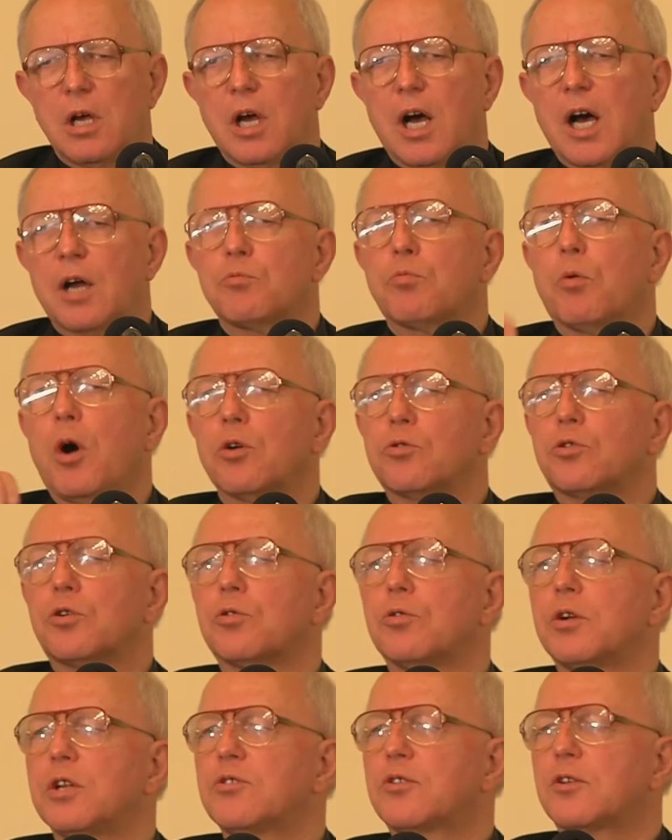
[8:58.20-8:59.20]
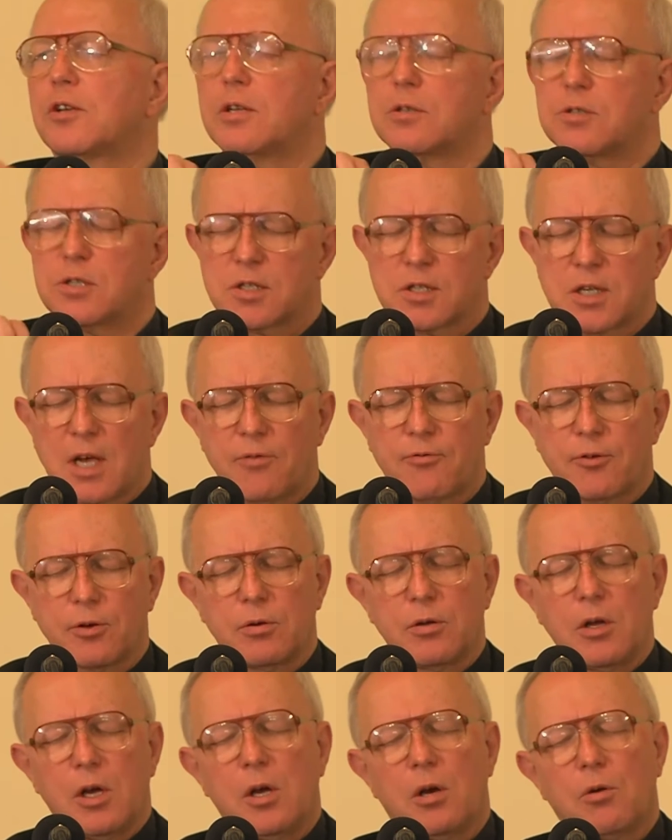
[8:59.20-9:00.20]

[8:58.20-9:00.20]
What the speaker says: And 1 Corinthians 7,